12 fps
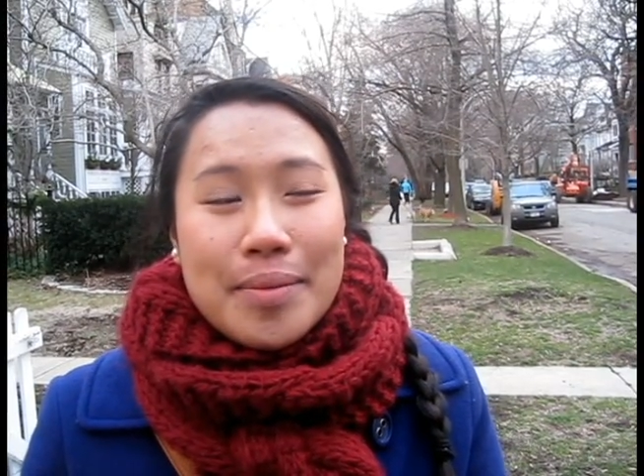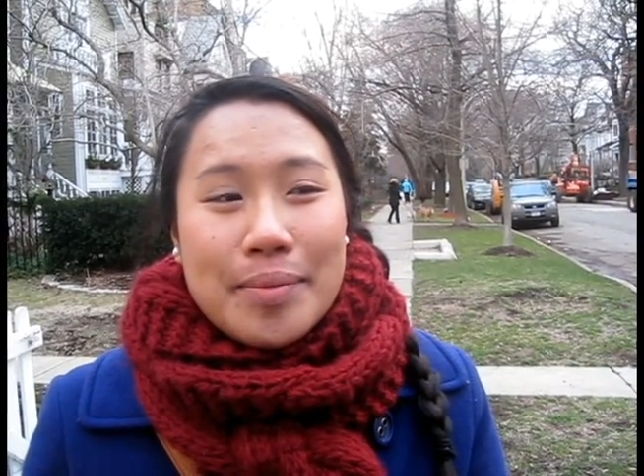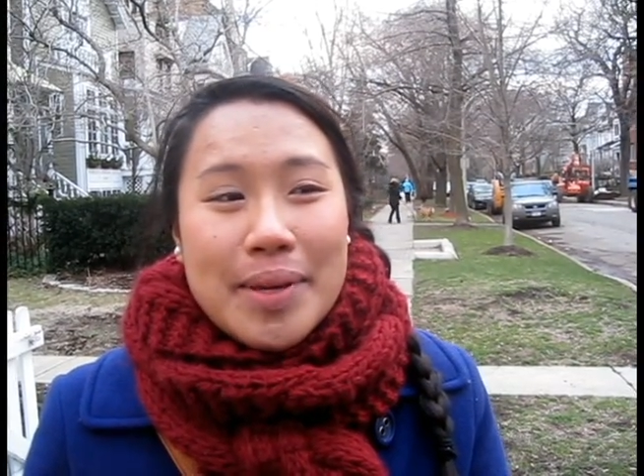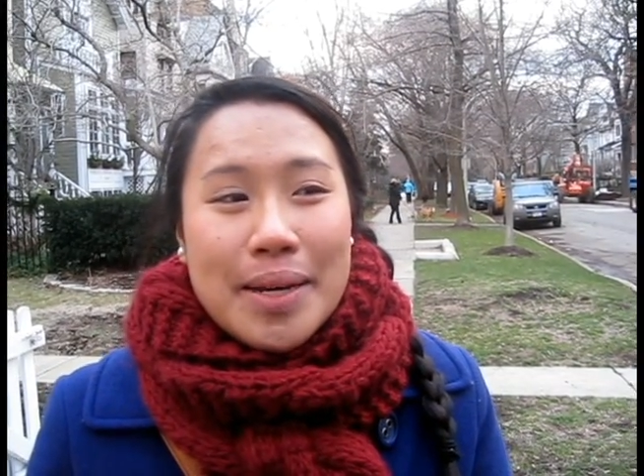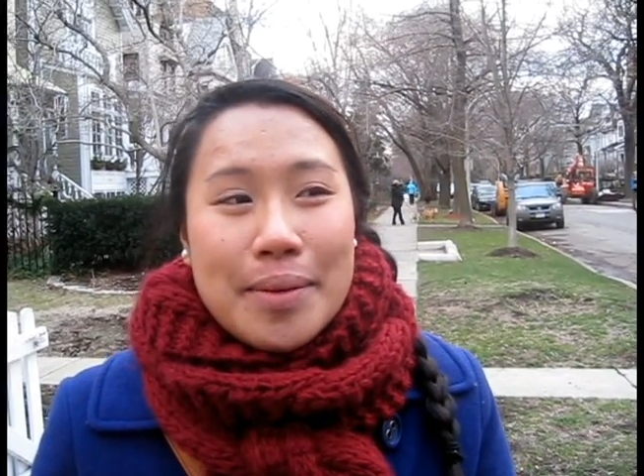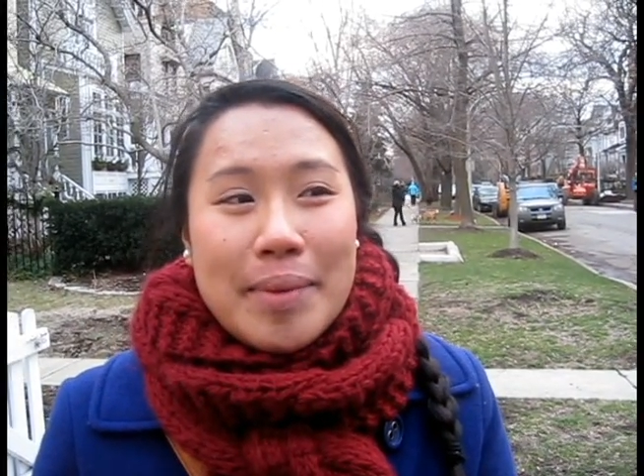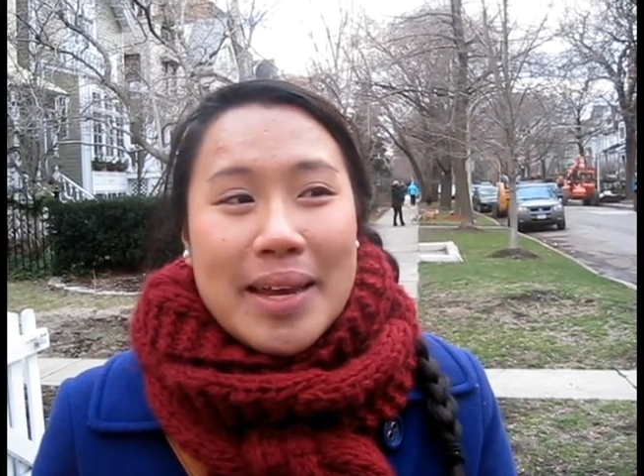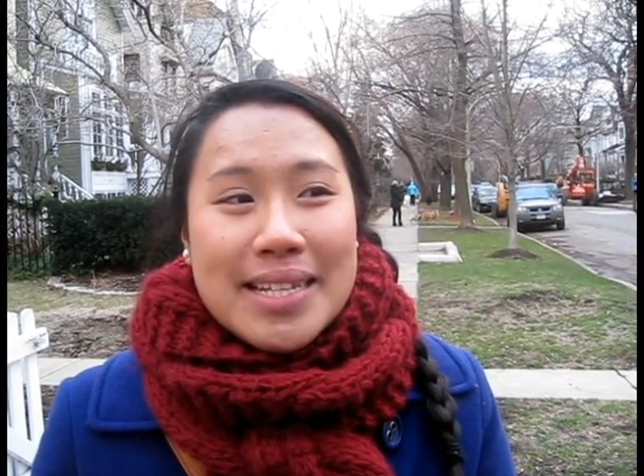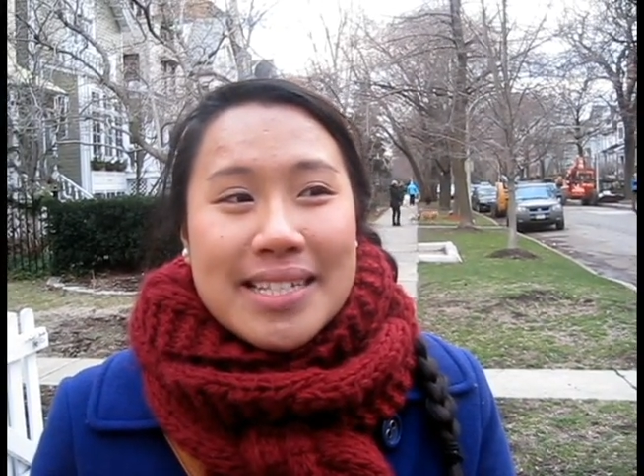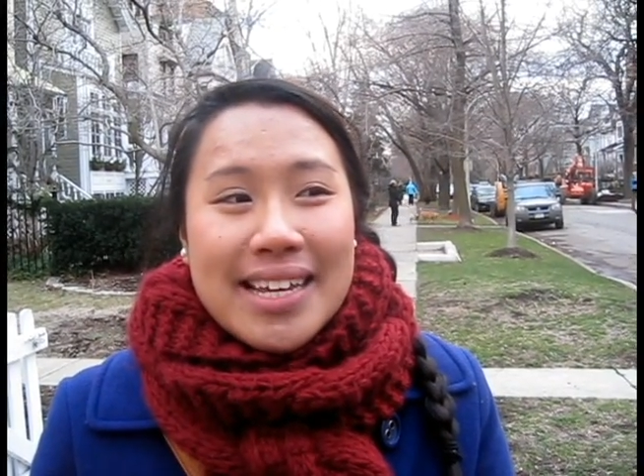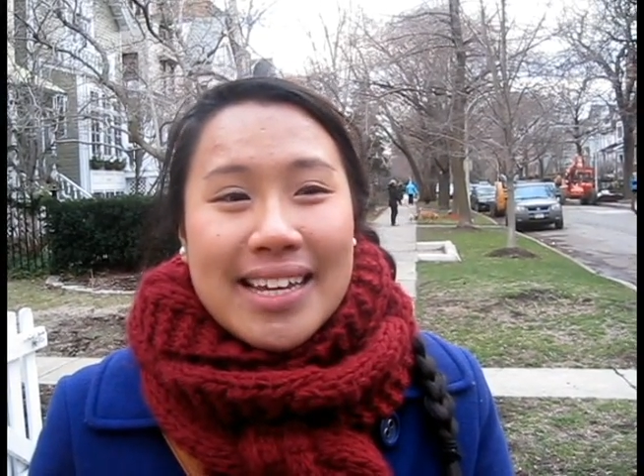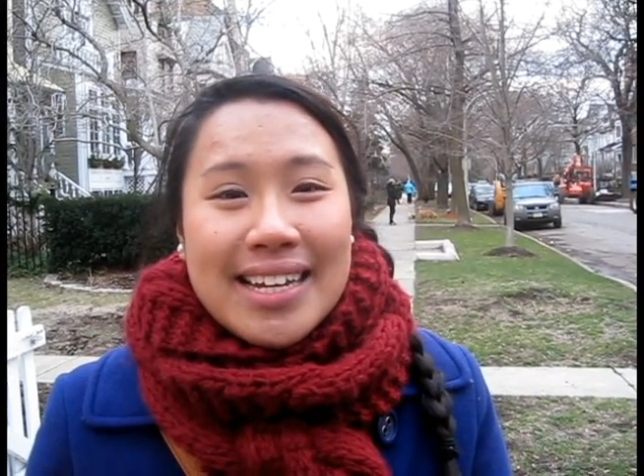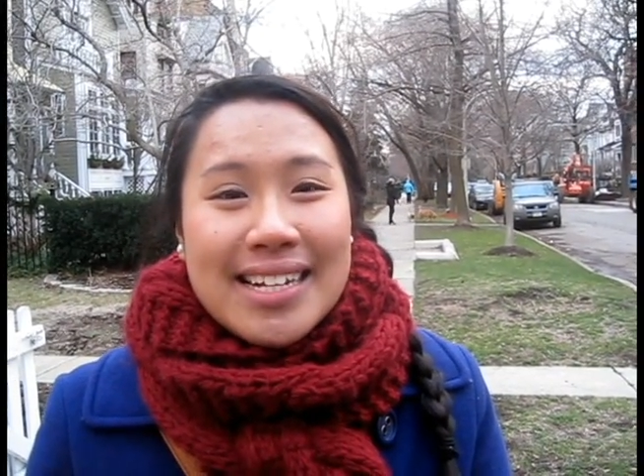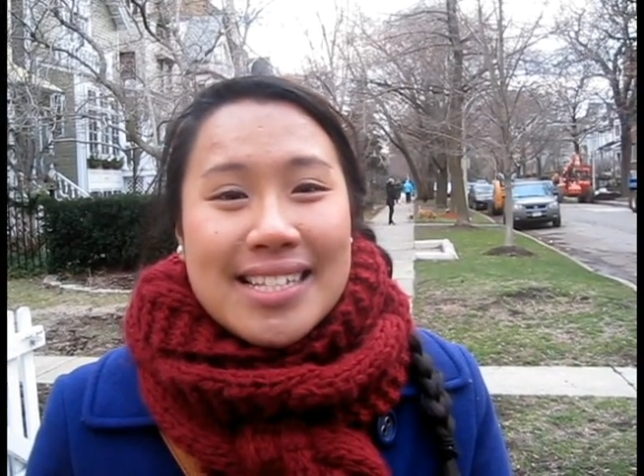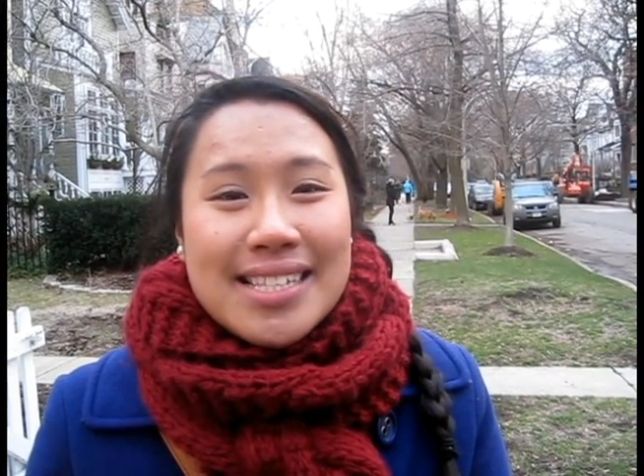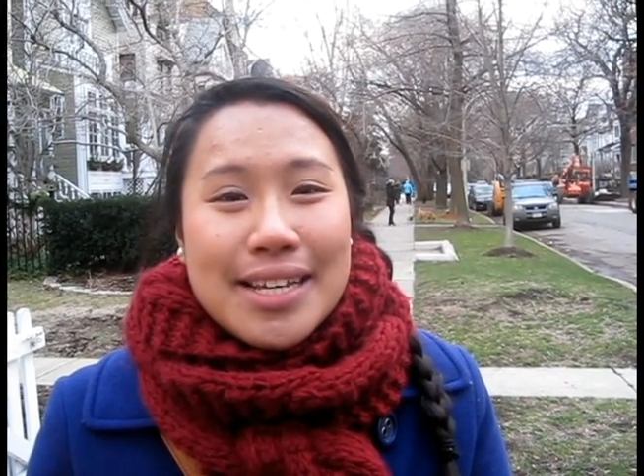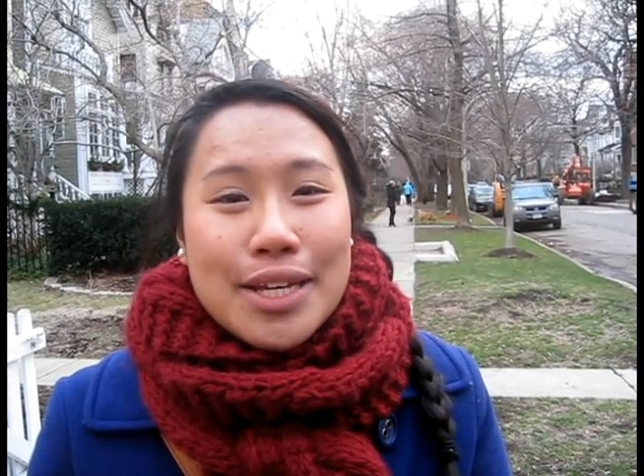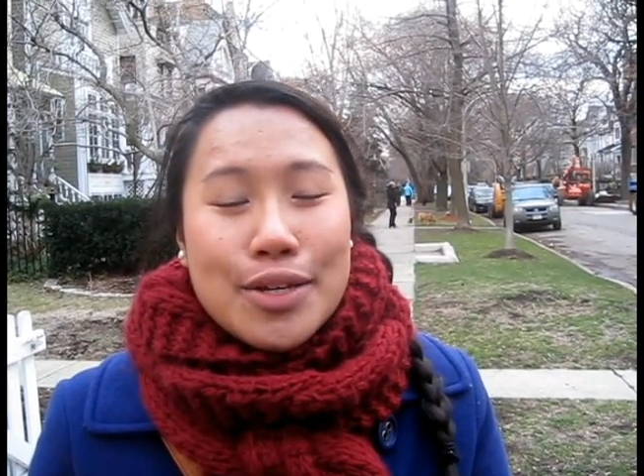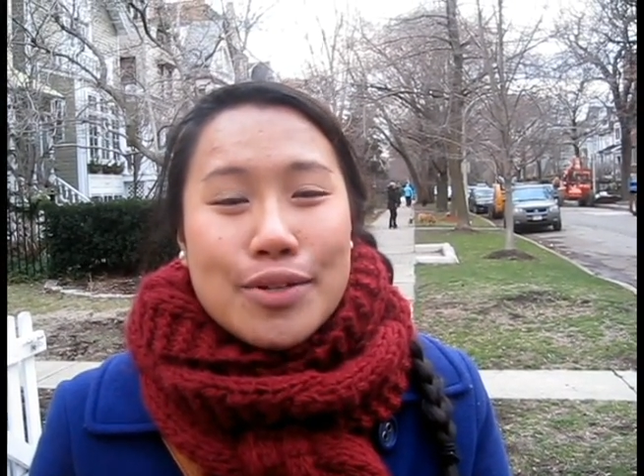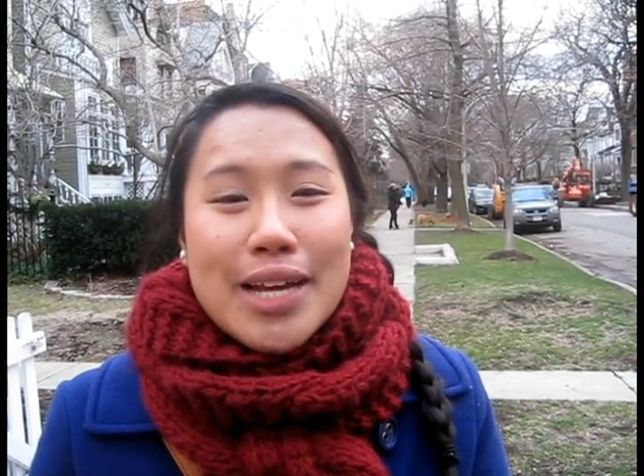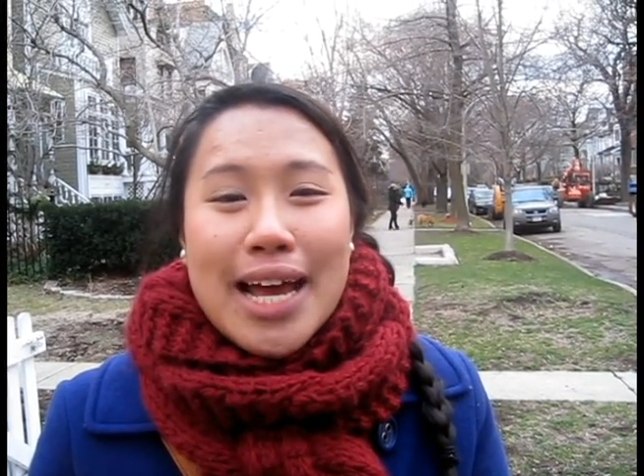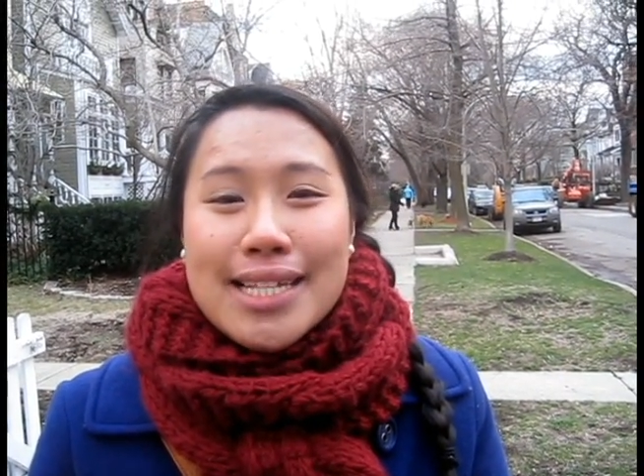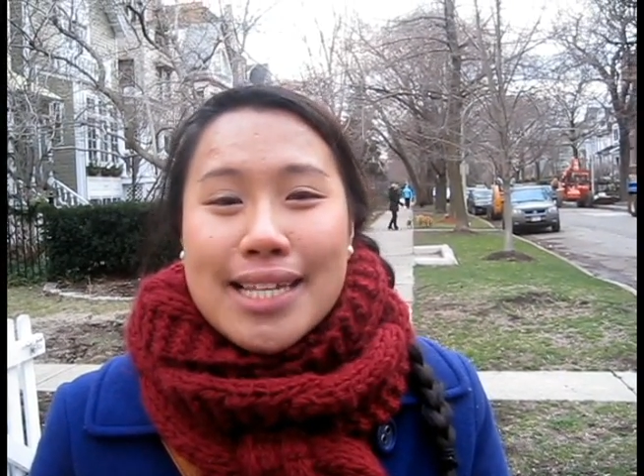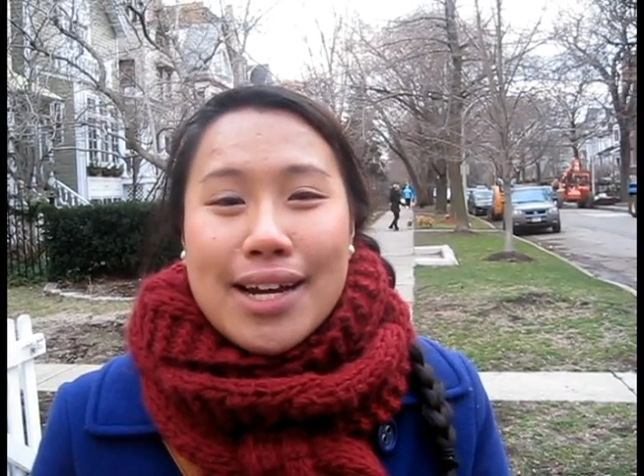been amazing, and it's a huge
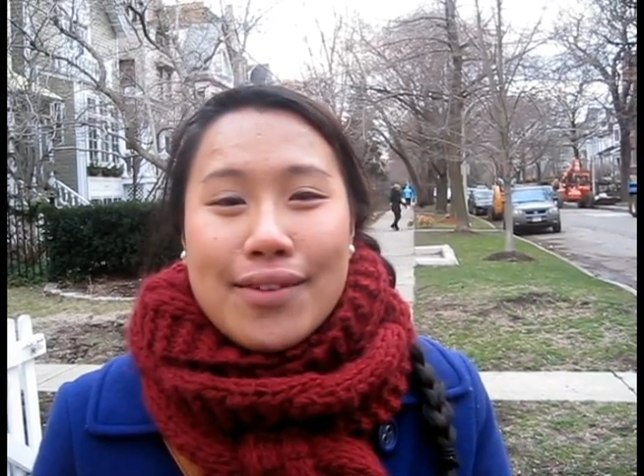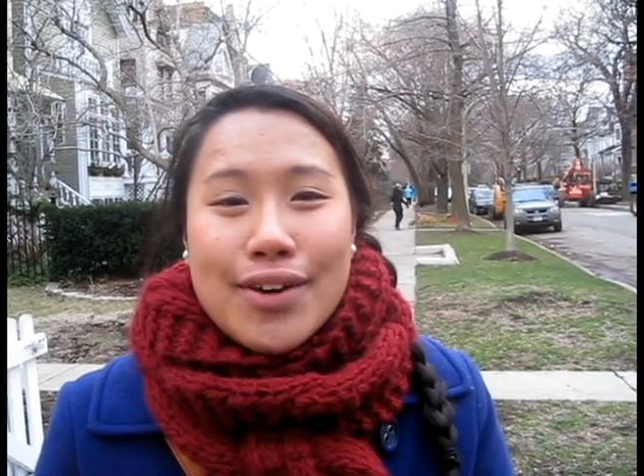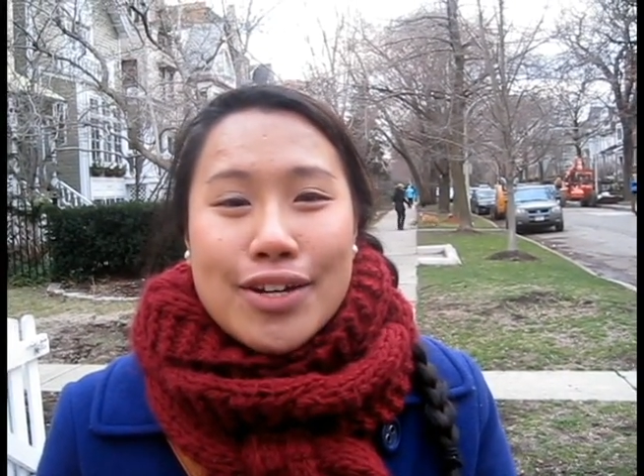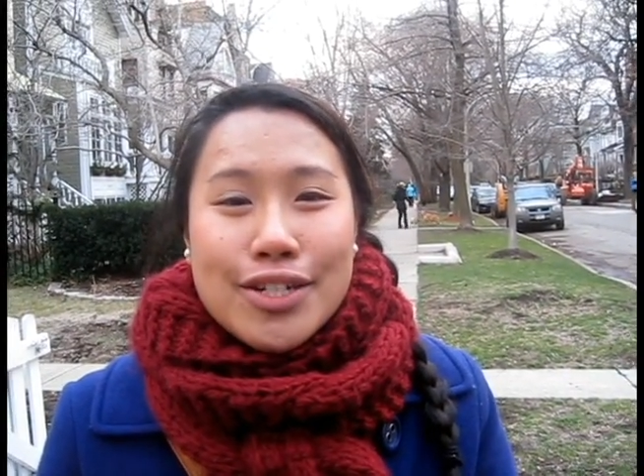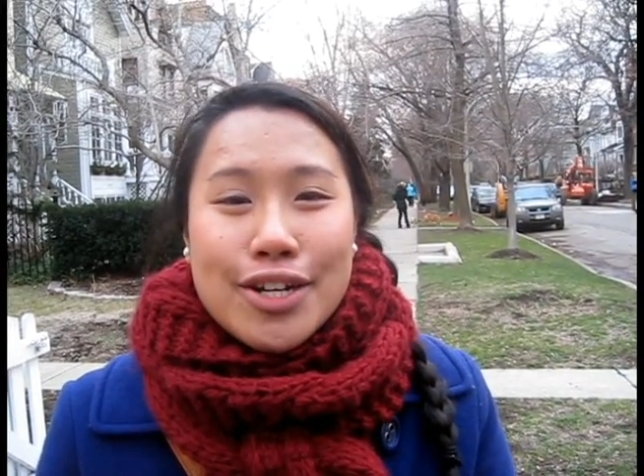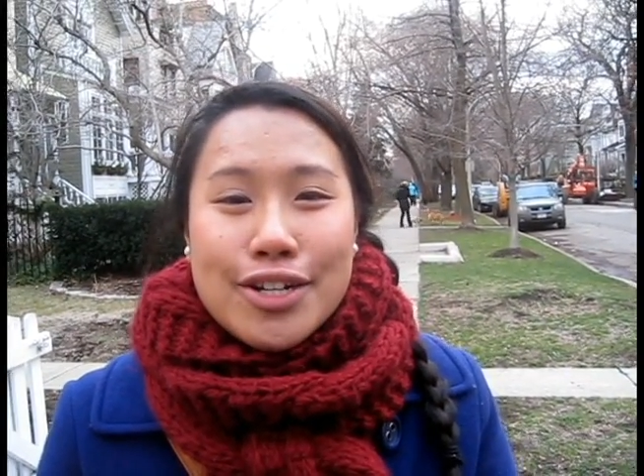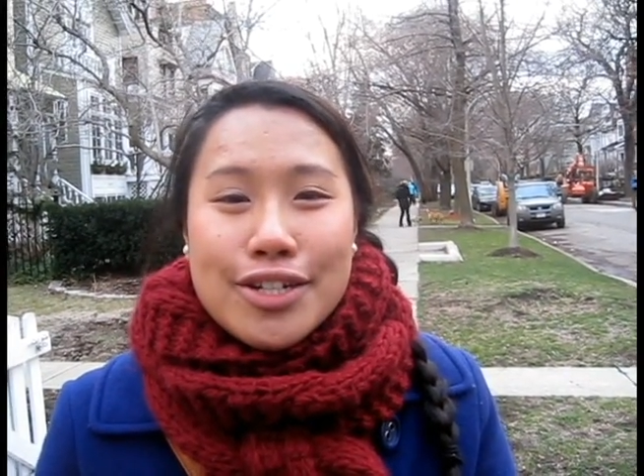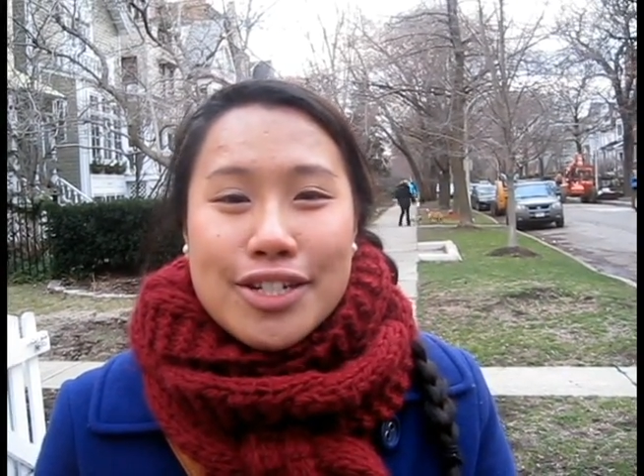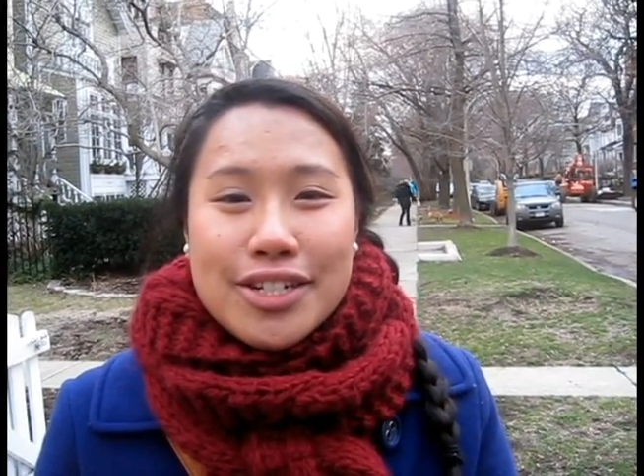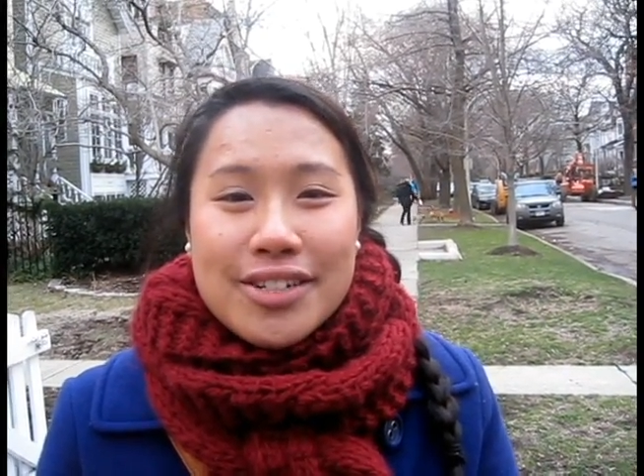asset of our church.